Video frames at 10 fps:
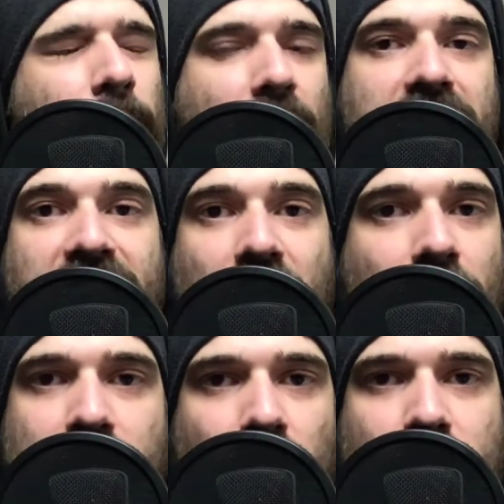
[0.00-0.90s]
I'm
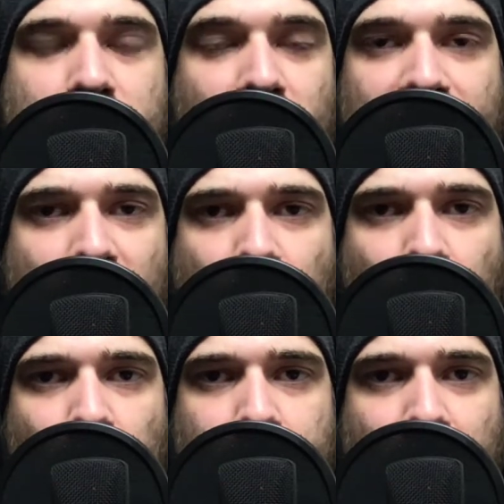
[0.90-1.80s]
very knowledgeable of
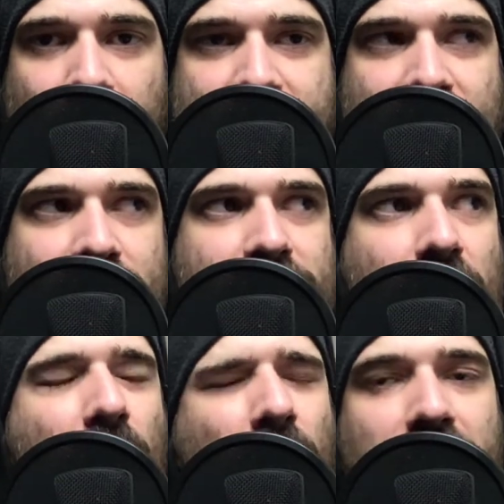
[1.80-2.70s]
current world politics.
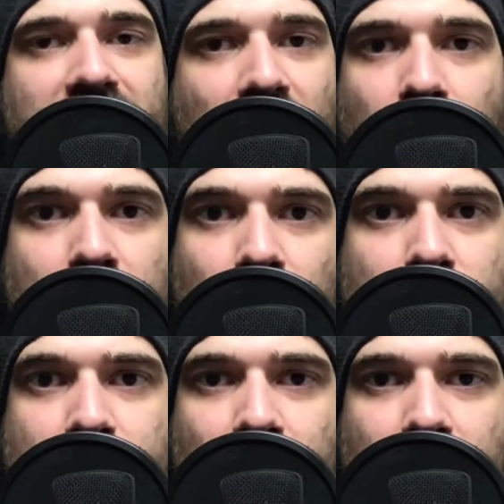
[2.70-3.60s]
I'm very
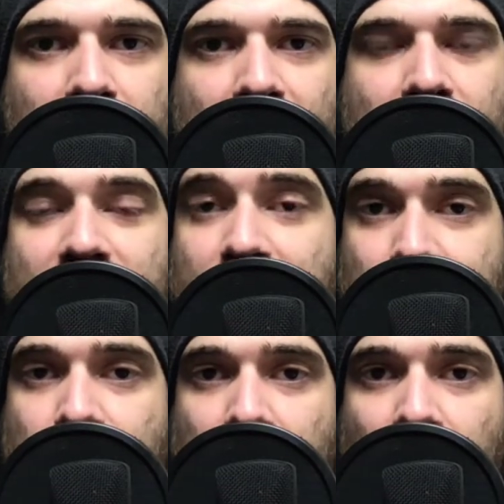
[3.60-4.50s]
knowledgeable about the
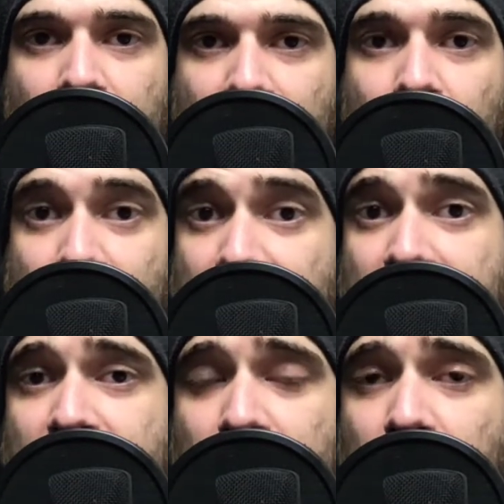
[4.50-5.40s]
industry that I'm in, which is
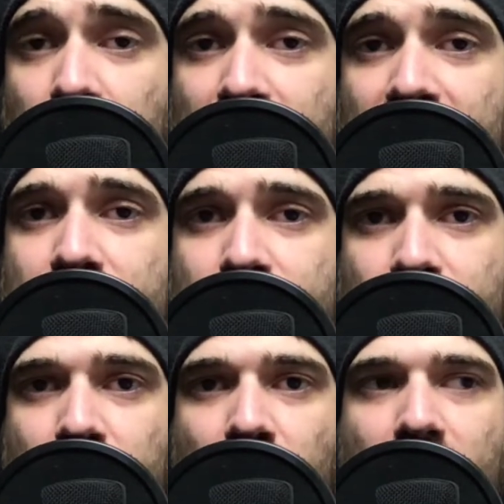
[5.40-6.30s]
the security
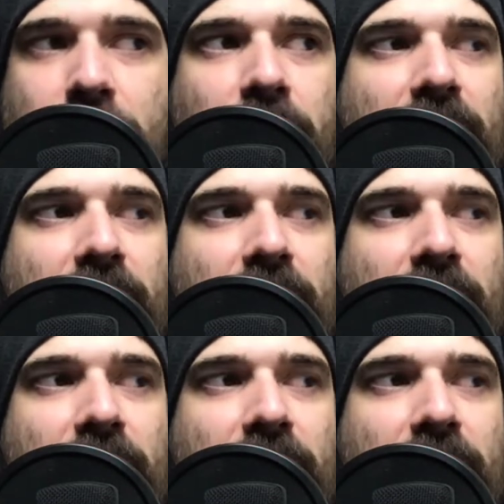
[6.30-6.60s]
industry, right?